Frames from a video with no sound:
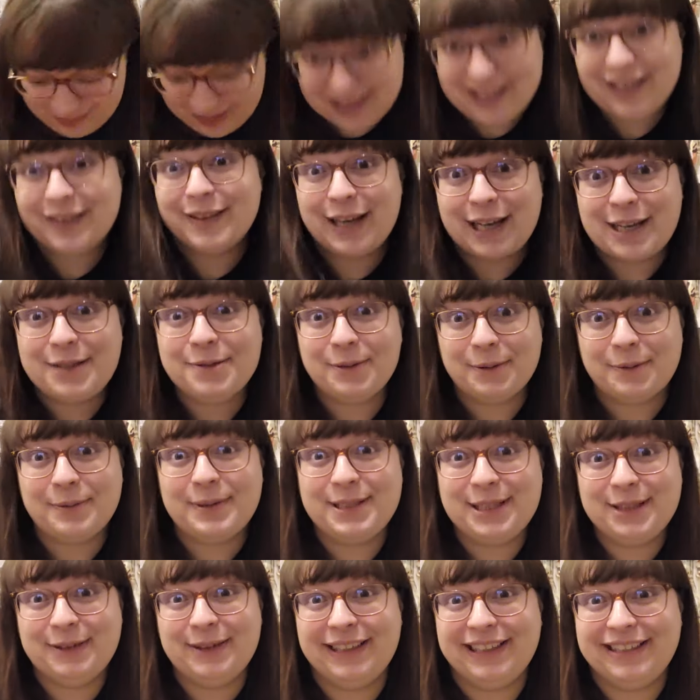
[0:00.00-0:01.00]
so that's what we're
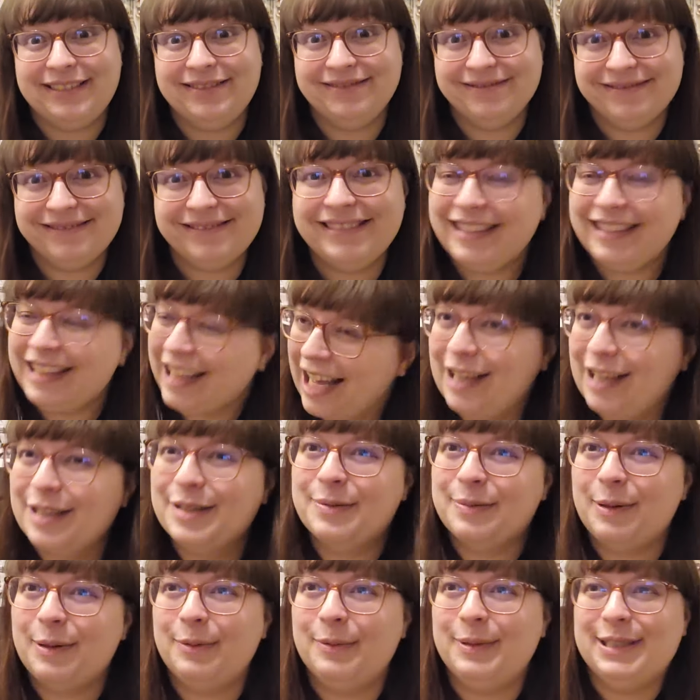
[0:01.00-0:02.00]
doing.
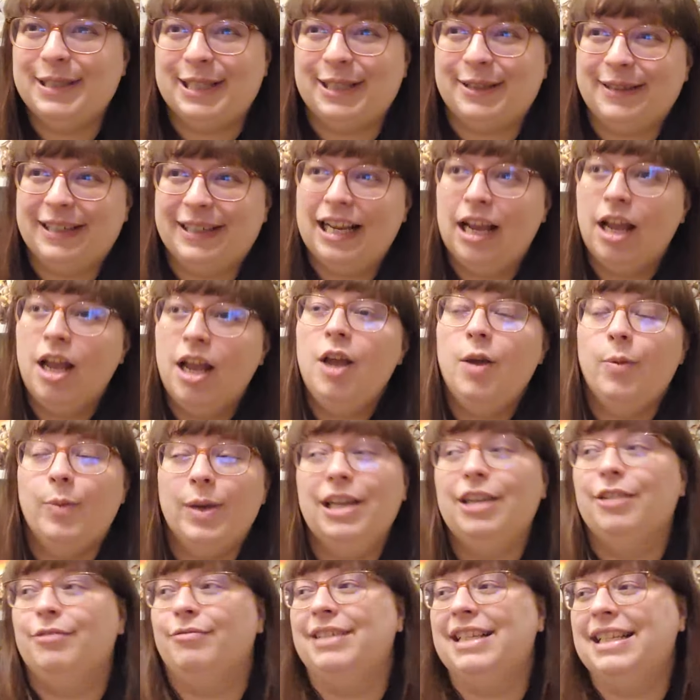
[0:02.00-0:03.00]
That's what we're doing.
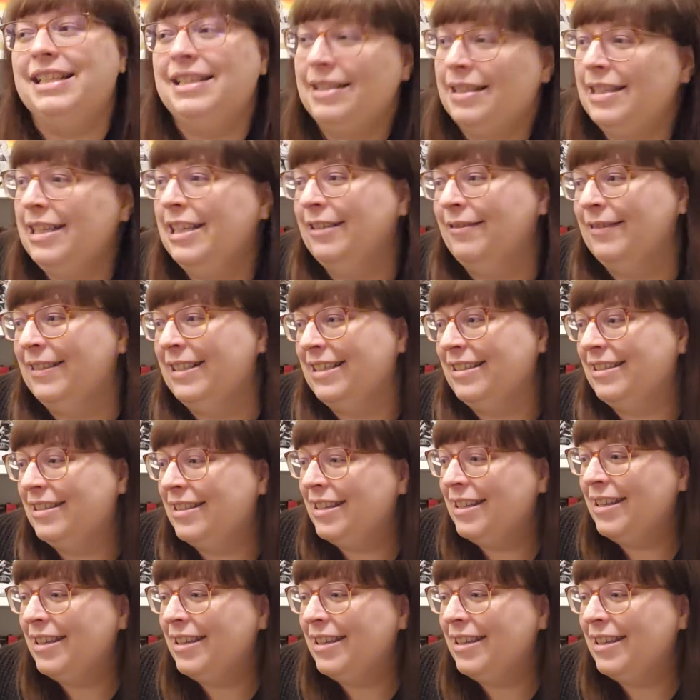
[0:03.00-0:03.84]
We're going to read series.